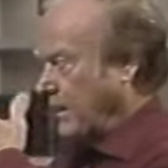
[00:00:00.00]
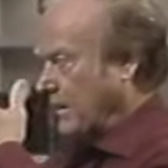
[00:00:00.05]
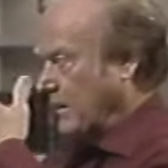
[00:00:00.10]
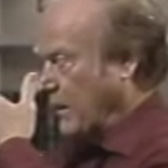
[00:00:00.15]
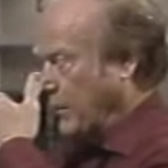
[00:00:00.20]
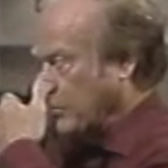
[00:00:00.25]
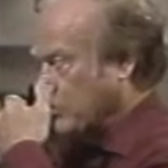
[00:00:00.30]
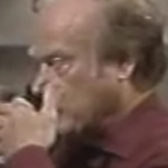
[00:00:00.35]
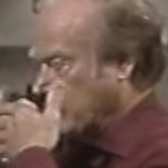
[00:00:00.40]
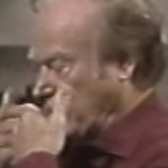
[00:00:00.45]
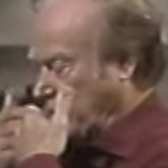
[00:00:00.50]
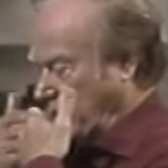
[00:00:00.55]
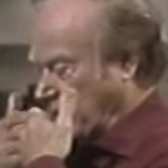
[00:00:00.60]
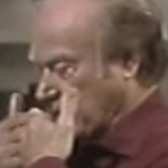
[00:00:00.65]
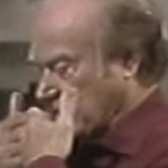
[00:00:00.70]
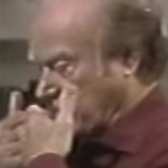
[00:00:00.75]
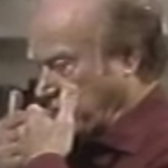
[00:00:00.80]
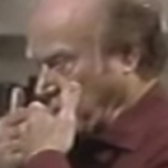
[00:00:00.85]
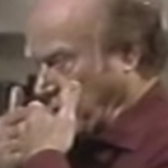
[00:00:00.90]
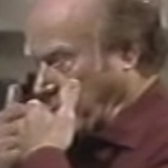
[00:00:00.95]
Now, would you do
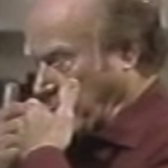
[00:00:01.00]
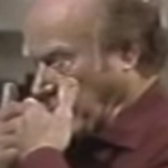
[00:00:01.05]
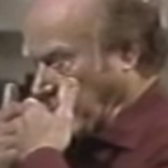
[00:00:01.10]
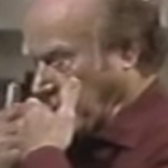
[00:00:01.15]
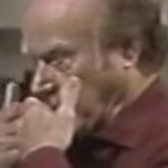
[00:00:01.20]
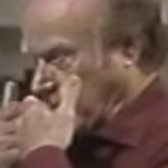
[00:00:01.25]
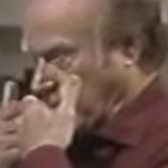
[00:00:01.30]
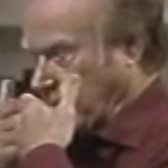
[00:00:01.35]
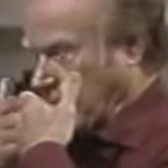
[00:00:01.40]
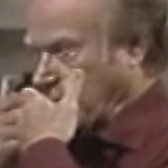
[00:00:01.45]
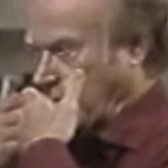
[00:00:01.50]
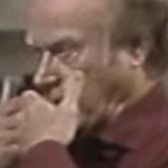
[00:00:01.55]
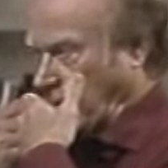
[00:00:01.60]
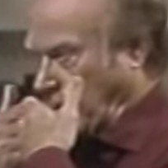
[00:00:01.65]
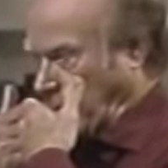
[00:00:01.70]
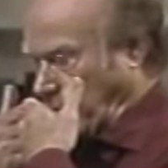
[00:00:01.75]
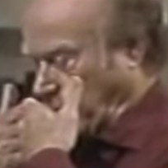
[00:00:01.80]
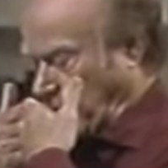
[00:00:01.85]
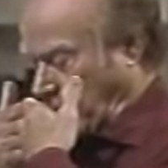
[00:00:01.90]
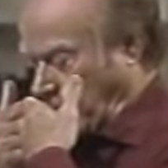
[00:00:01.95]
this for me?
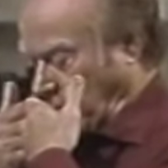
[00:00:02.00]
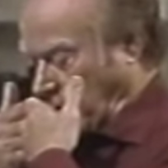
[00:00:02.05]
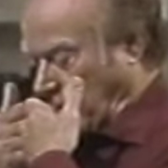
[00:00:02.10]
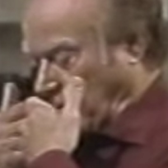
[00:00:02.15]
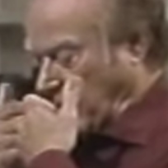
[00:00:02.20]
Here we go.